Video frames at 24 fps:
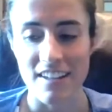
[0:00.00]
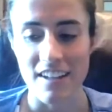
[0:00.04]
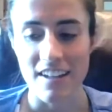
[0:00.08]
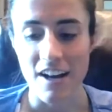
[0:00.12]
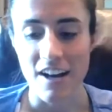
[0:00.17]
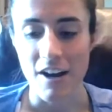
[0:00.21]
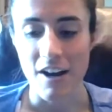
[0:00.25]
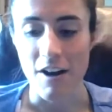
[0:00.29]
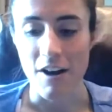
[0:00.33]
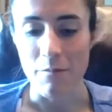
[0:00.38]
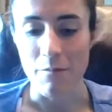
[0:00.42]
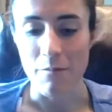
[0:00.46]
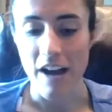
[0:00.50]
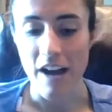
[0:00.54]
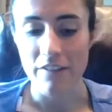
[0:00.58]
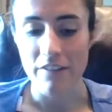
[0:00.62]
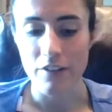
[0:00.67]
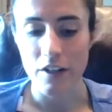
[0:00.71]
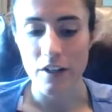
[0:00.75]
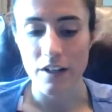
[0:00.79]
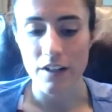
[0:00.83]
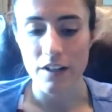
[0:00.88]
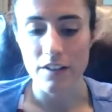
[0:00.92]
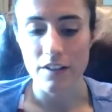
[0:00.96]
I've
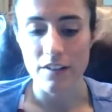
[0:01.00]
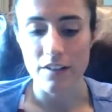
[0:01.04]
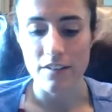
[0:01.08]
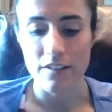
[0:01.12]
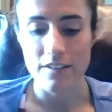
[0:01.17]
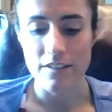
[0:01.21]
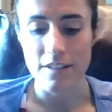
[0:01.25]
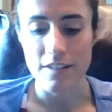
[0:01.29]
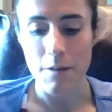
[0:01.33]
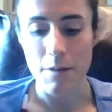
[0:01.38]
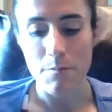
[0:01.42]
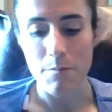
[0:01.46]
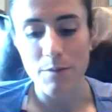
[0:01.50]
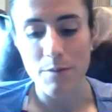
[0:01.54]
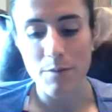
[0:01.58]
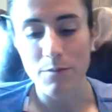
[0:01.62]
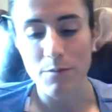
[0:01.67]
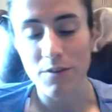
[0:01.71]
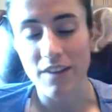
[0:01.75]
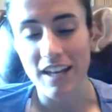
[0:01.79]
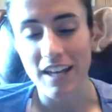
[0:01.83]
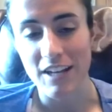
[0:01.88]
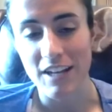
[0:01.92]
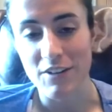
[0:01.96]
heard some people
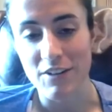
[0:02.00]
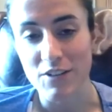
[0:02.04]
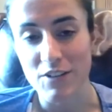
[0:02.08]
that you